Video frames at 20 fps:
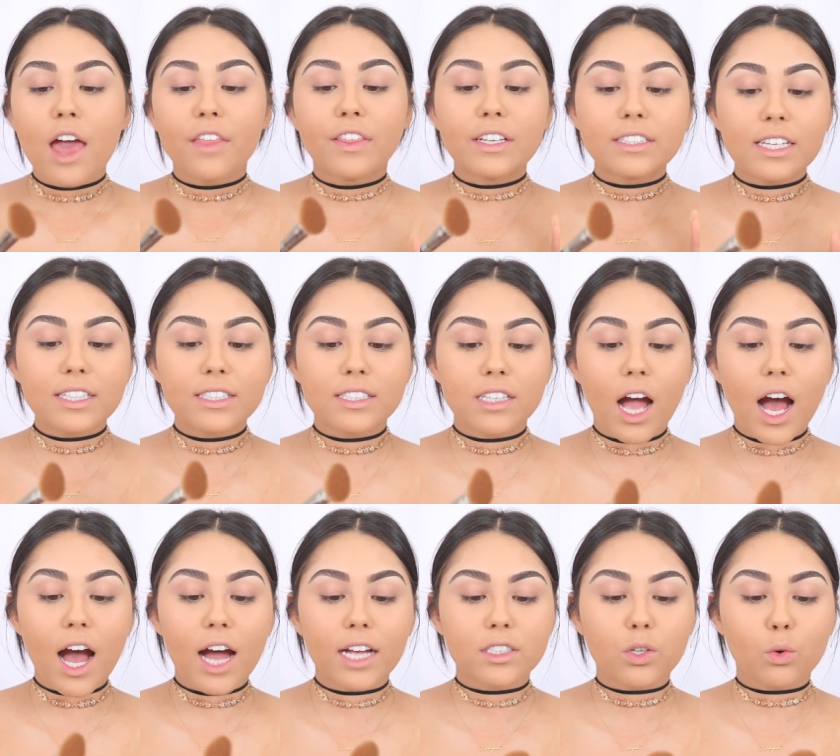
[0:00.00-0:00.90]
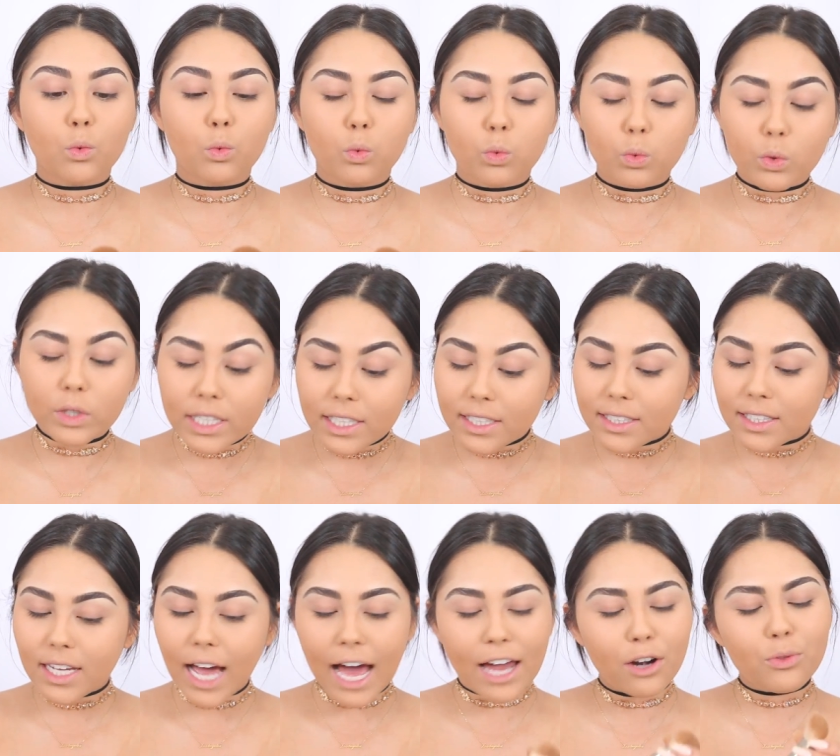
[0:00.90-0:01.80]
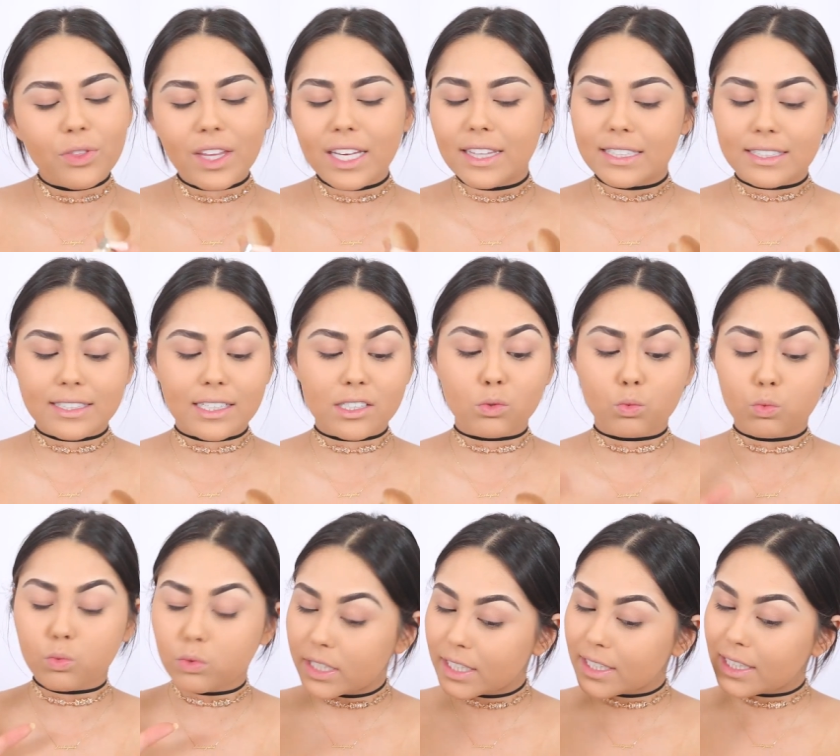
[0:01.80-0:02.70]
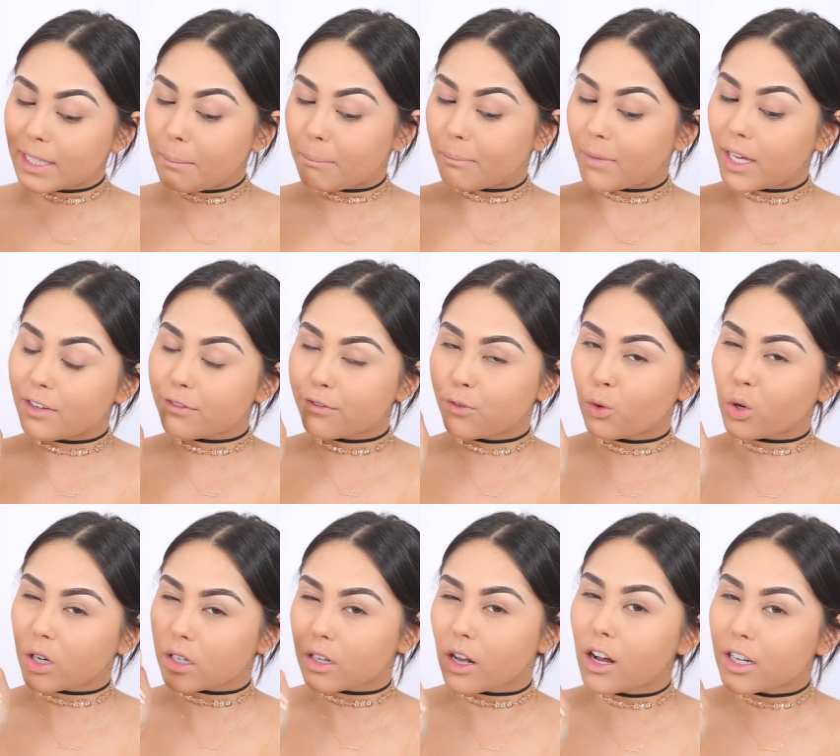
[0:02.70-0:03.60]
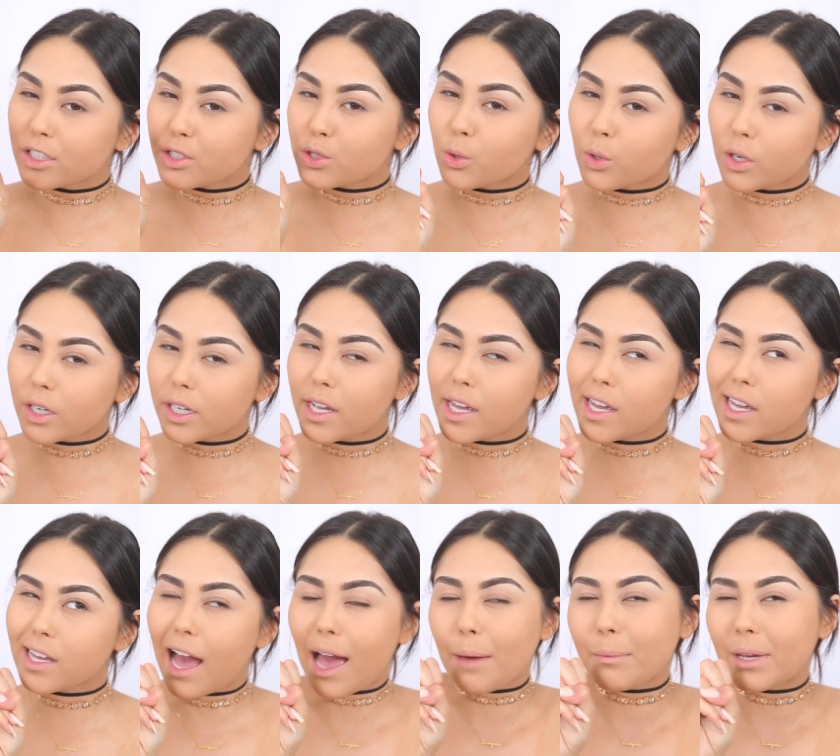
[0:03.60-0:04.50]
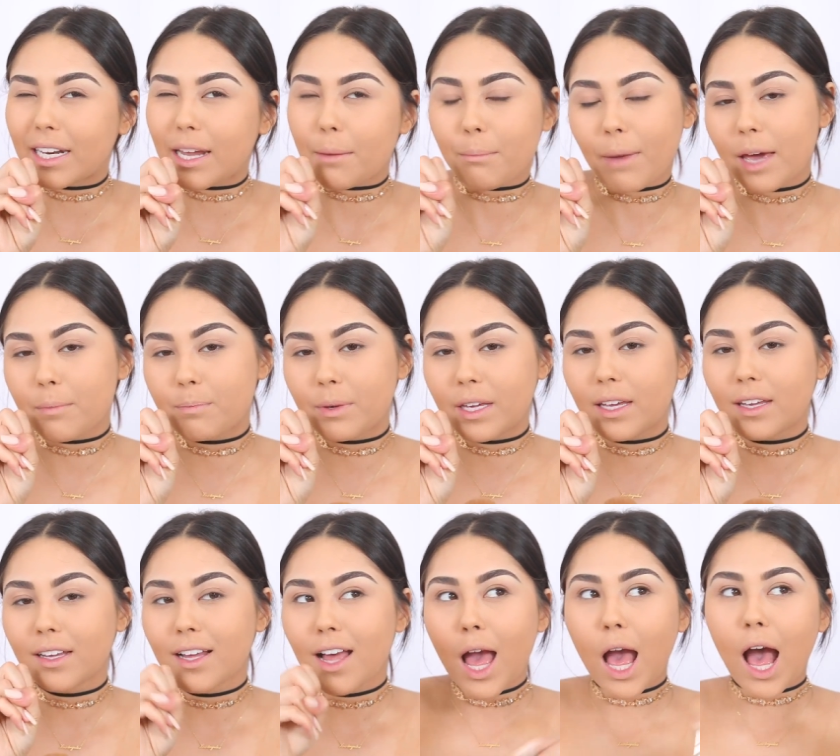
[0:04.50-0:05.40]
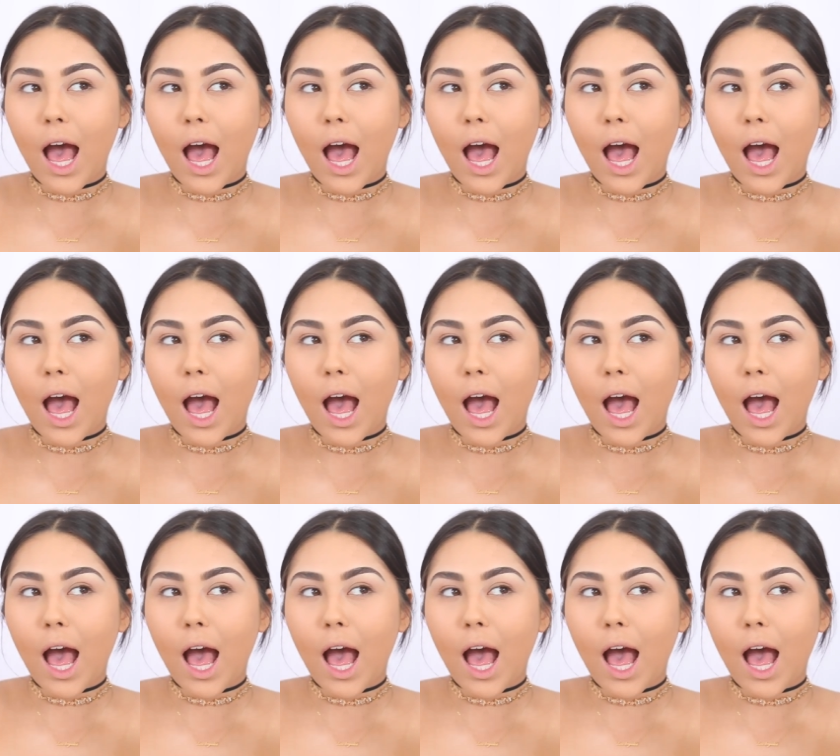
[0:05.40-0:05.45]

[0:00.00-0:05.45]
This is not really, I don't think this is really meant for contouring. I mean, it might be.